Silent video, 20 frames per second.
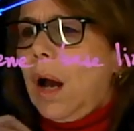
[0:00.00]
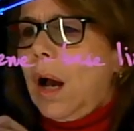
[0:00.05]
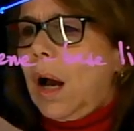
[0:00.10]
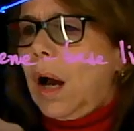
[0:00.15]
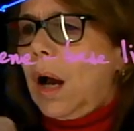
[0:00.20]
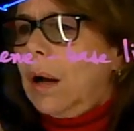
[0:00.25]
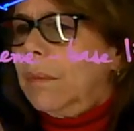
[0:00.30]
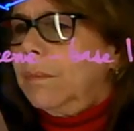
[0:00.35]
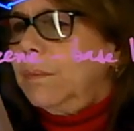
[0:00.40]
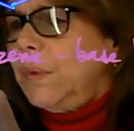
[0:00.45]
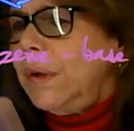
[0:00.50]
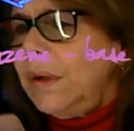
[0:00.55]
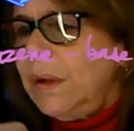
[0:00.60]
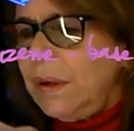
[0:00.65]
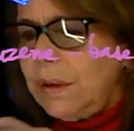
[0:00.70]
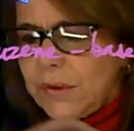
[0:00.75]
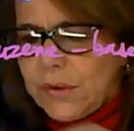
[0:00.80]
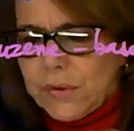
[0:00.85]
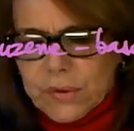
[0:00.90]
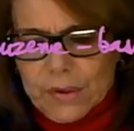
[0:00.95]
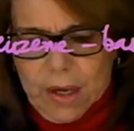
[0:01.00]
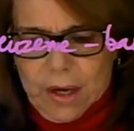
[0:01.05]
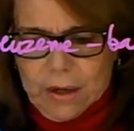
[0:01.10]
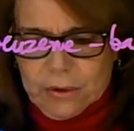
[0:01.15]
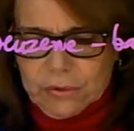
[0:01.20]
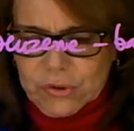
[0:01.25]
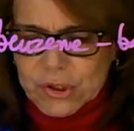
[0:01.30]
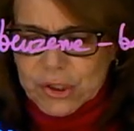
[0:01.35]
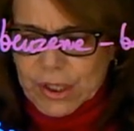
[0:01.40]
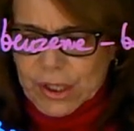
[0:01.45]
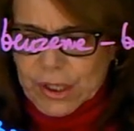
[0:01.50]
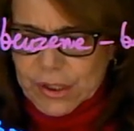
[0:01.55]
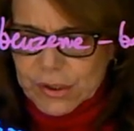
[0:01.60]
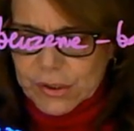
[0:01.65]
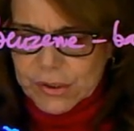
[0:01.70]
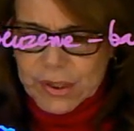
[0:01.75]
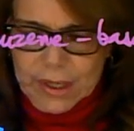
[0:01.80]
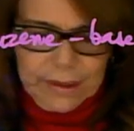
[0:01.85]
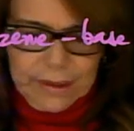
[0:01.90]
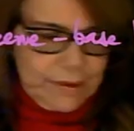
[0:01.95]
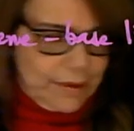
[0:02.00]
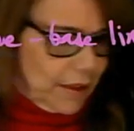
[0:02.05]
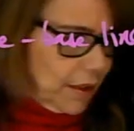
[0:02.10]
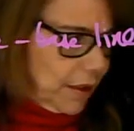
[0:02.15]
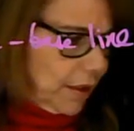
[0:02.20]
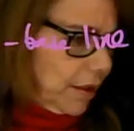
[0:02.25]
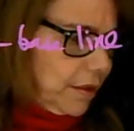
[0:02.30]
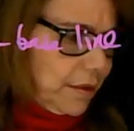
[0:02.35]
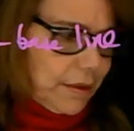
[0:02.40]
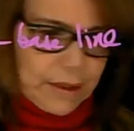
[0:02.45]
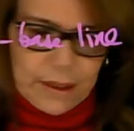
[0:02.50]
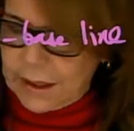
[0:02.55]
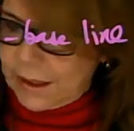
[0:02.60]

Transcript: I'm going to now change. I think I did